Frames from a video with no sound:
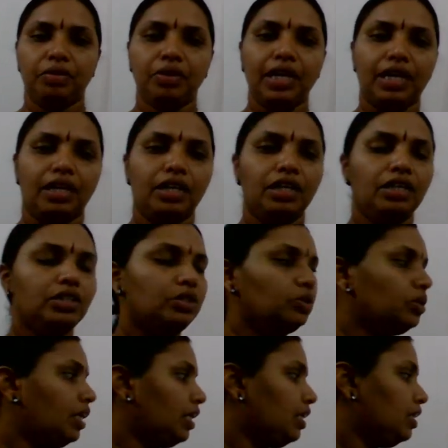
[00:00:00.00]
Okay,
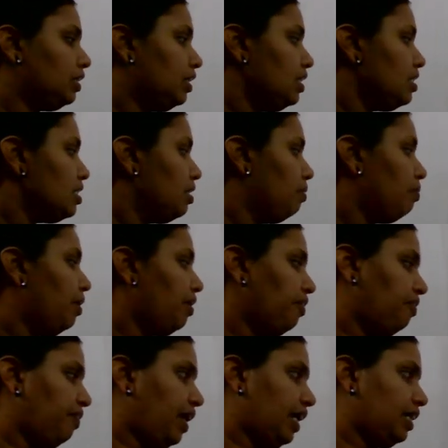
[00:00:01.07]
so that is its power
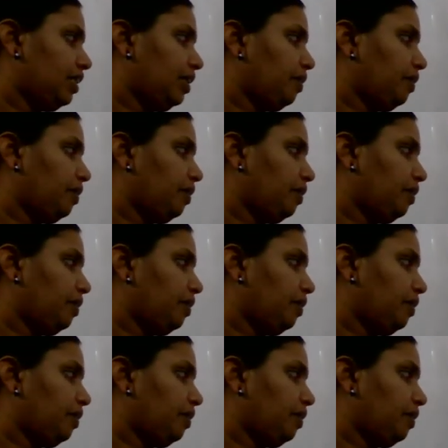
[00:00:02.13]
factor.